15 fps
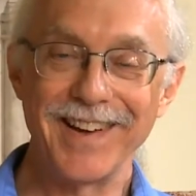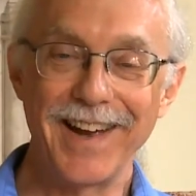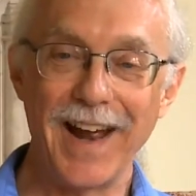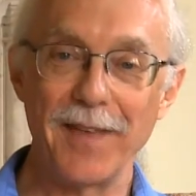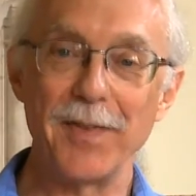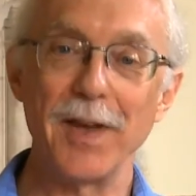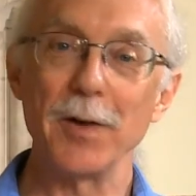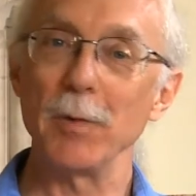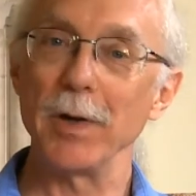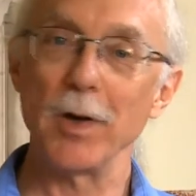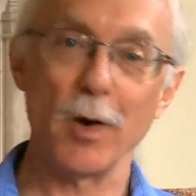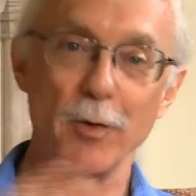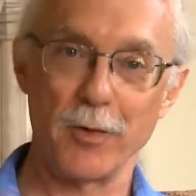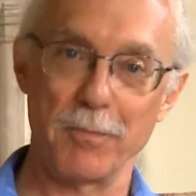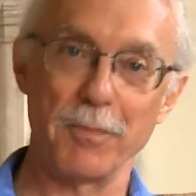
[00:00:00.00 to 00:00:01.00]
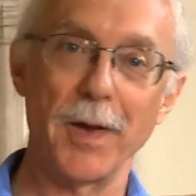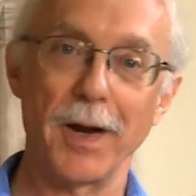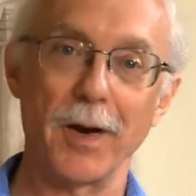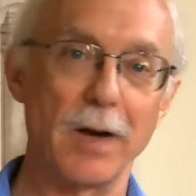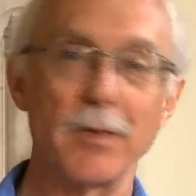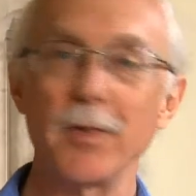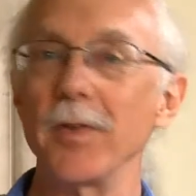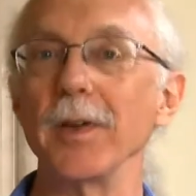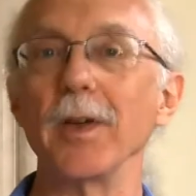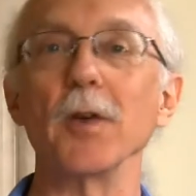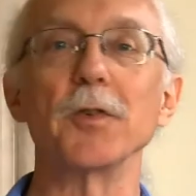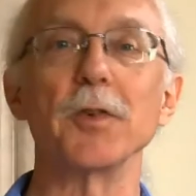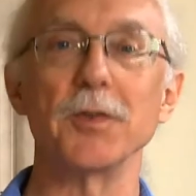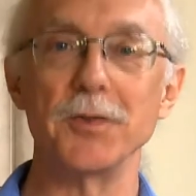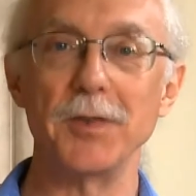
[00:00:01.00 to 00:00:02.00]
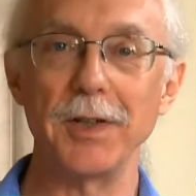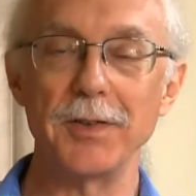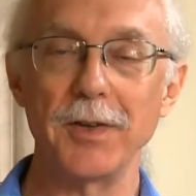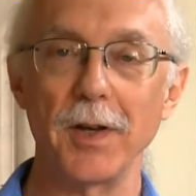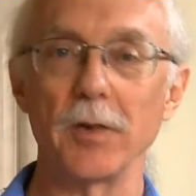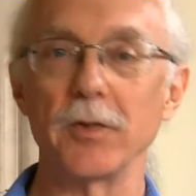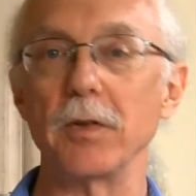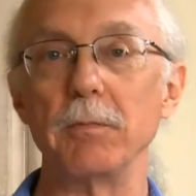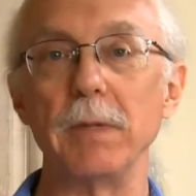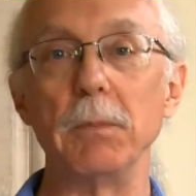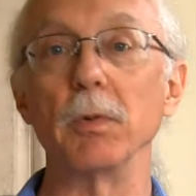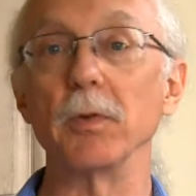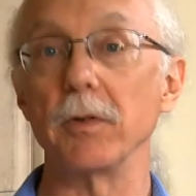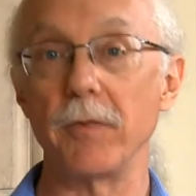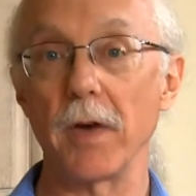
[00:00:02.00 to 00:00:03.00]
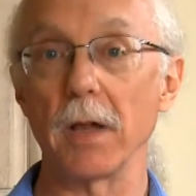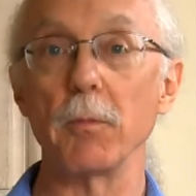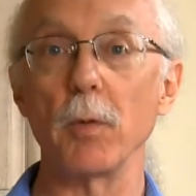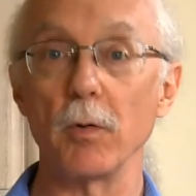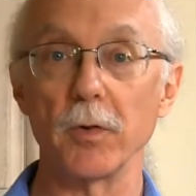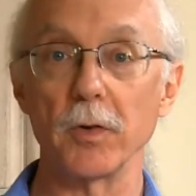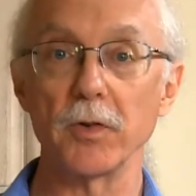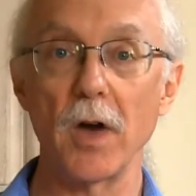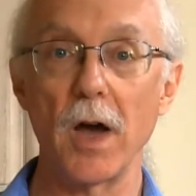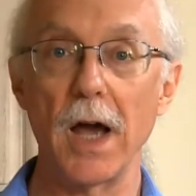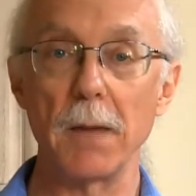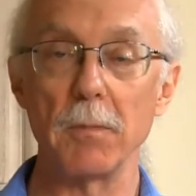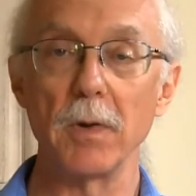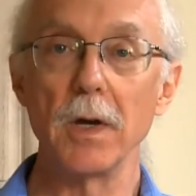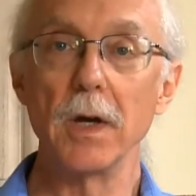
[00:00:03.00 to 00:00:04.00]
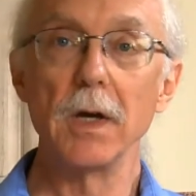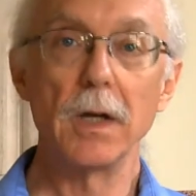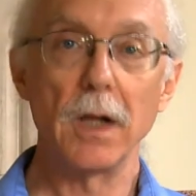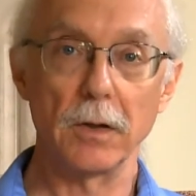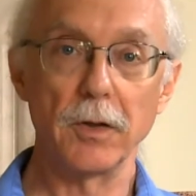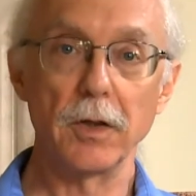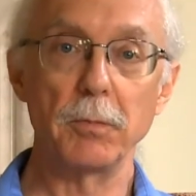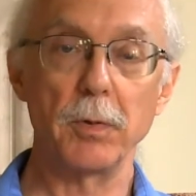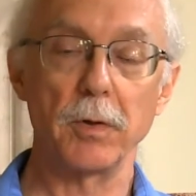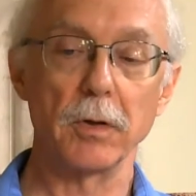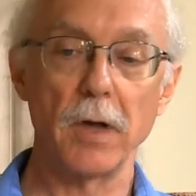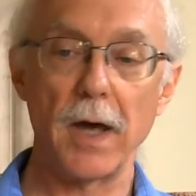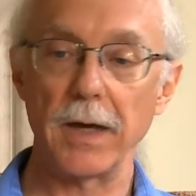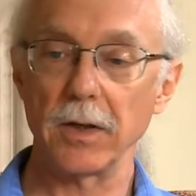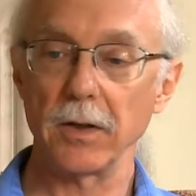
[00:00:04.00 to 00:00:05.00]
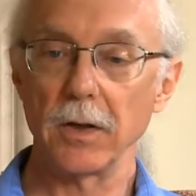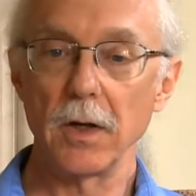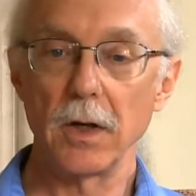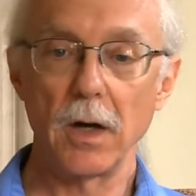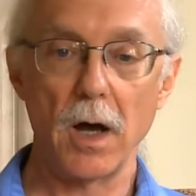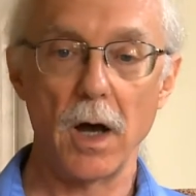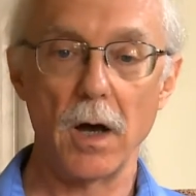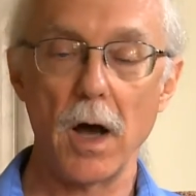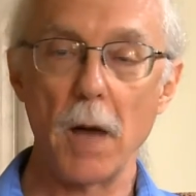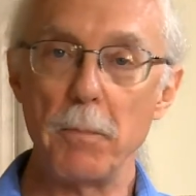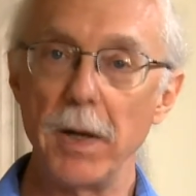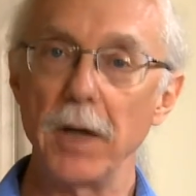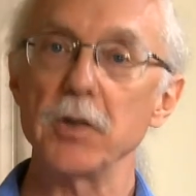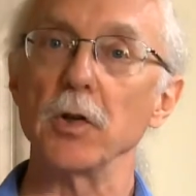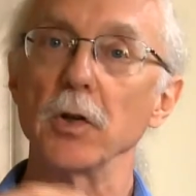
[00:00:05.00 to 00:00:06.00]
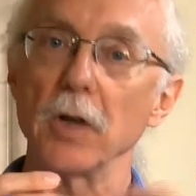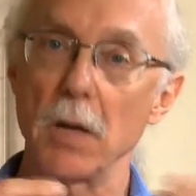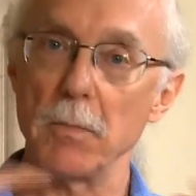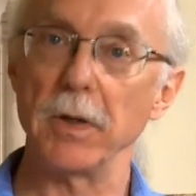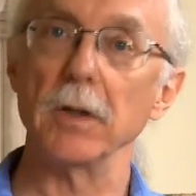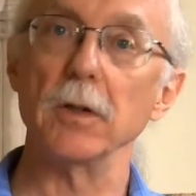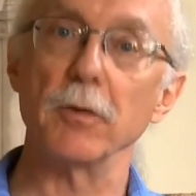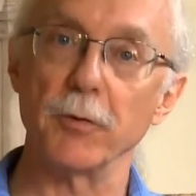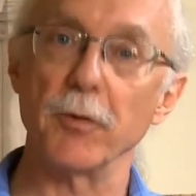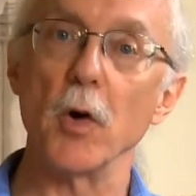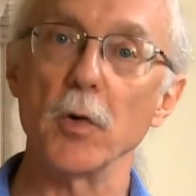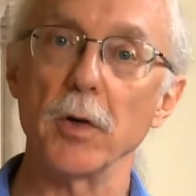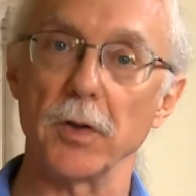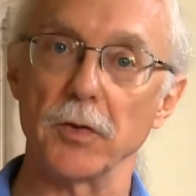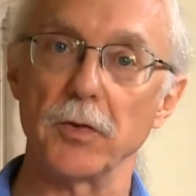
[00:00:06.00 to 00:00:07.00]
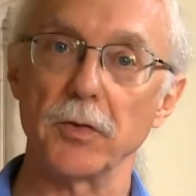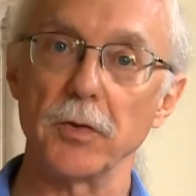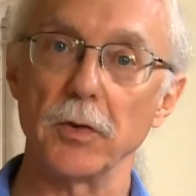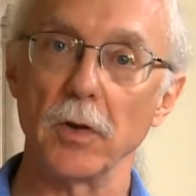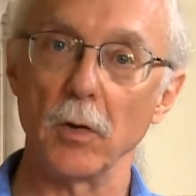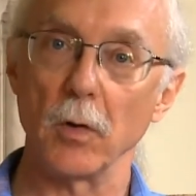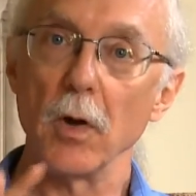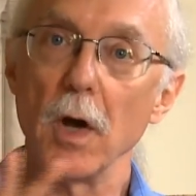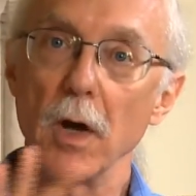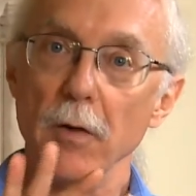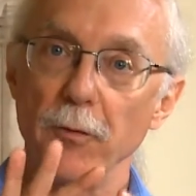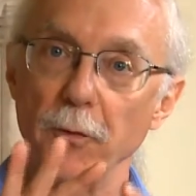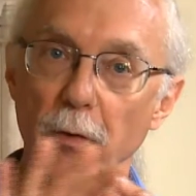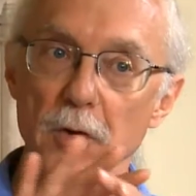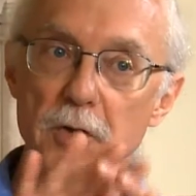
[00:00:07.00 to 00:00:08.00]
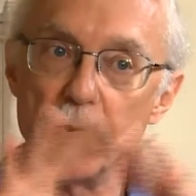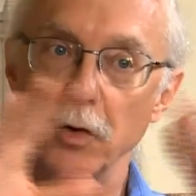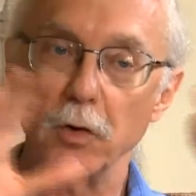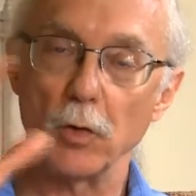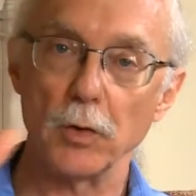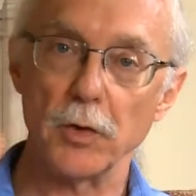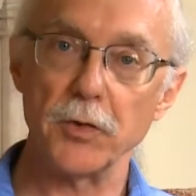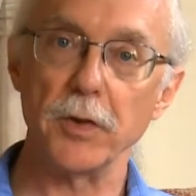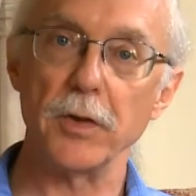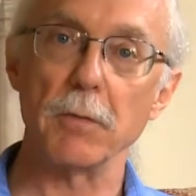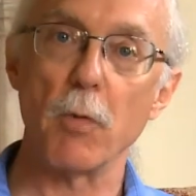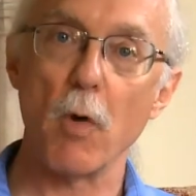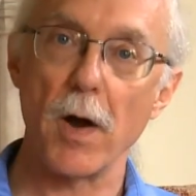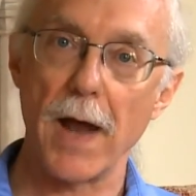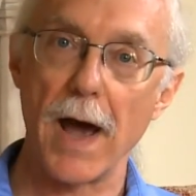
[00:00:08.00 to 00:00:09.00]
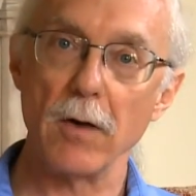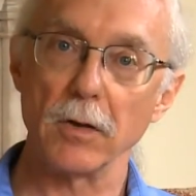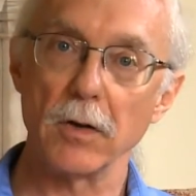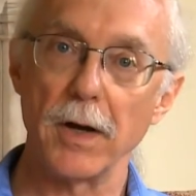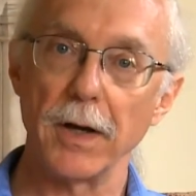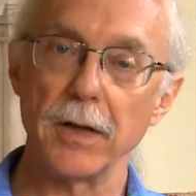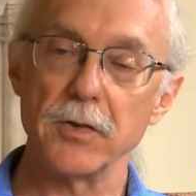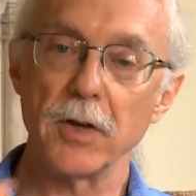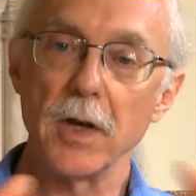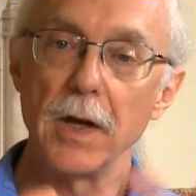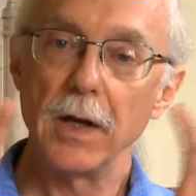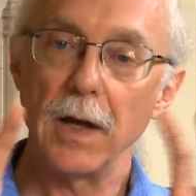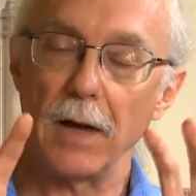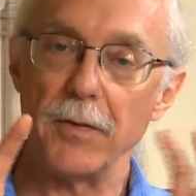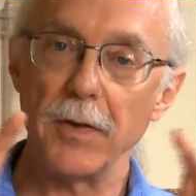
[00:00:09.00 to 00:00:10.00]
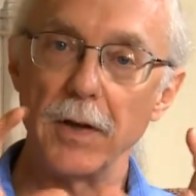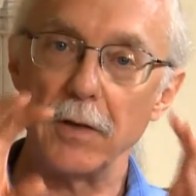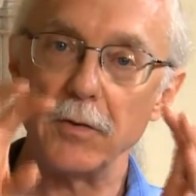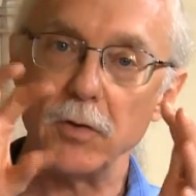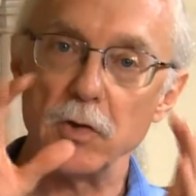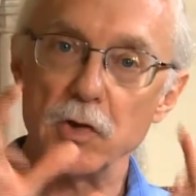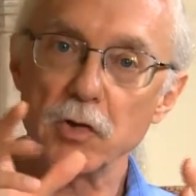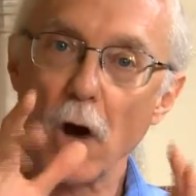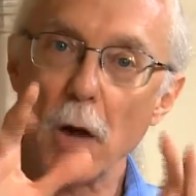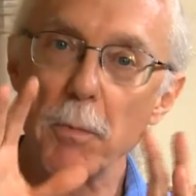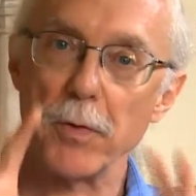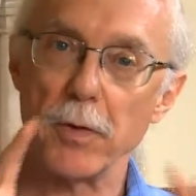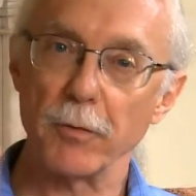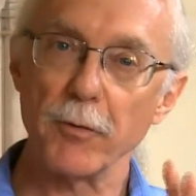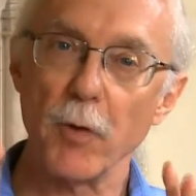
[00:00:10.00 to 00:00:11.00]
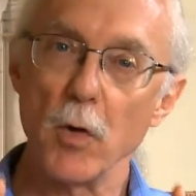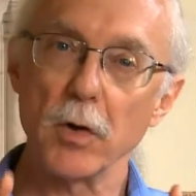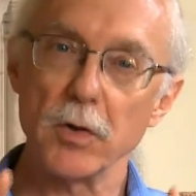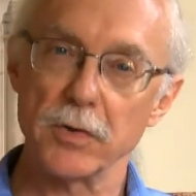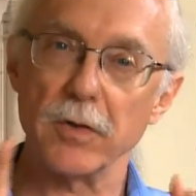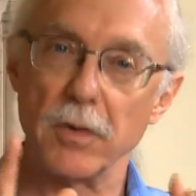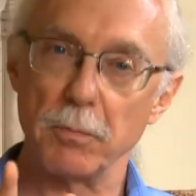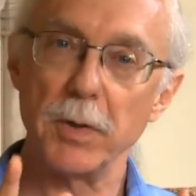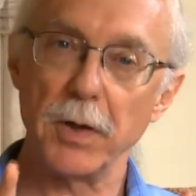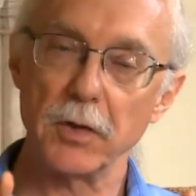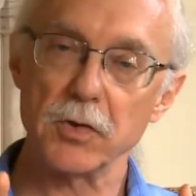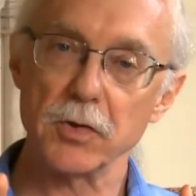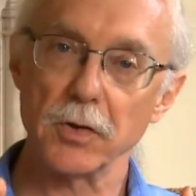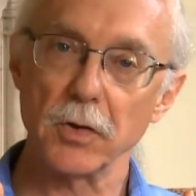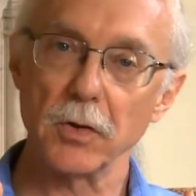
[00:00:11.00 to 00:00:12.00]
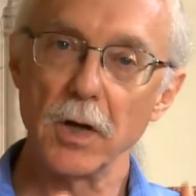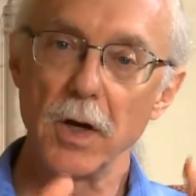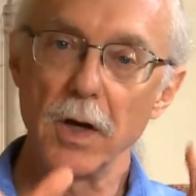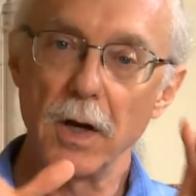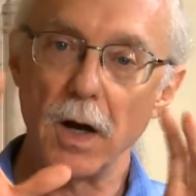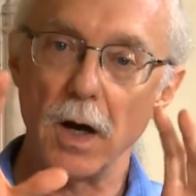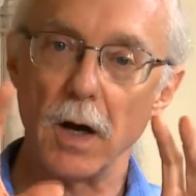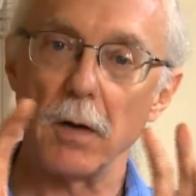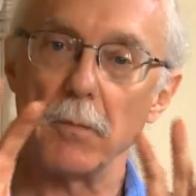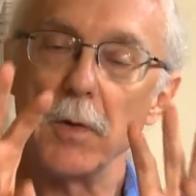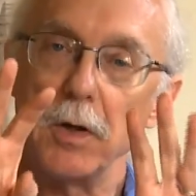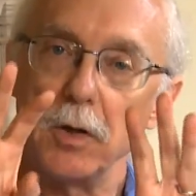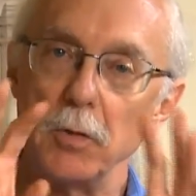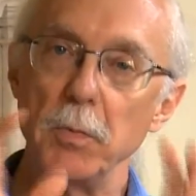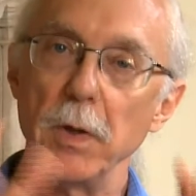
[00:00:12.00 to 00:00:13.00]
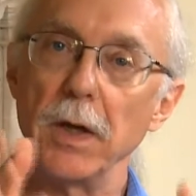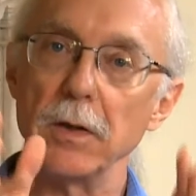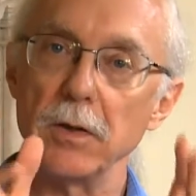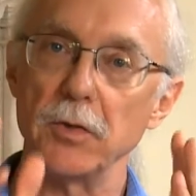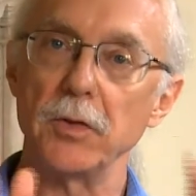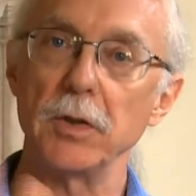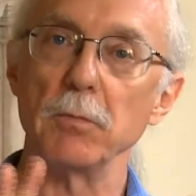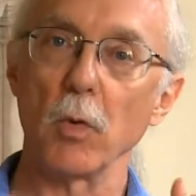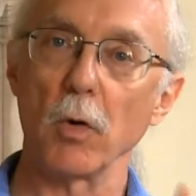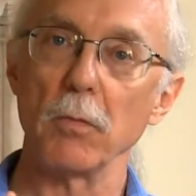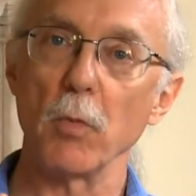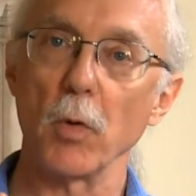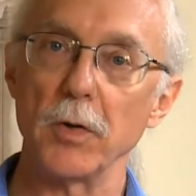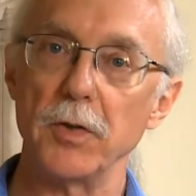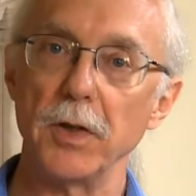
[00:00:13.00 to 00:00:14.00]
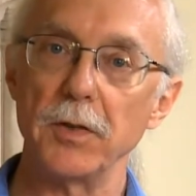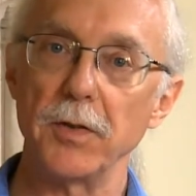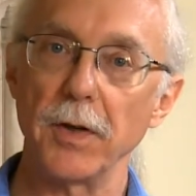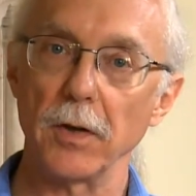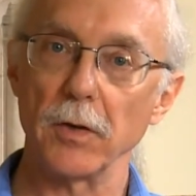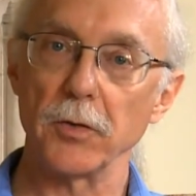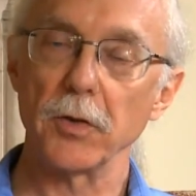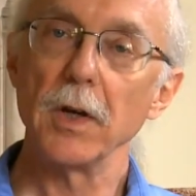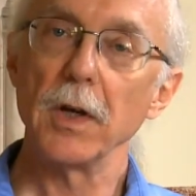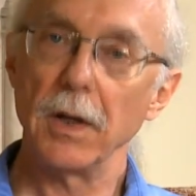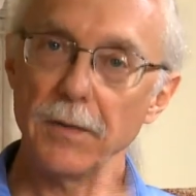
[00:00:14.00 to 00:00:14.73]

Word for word: And then we go from there. Everything else is details that people develop over time, a little bit like uh, a picture coming into focus. You know, first you can only see the broad outlines, and then if you sharpen the focus of the picture, um, you begin to see more and more details.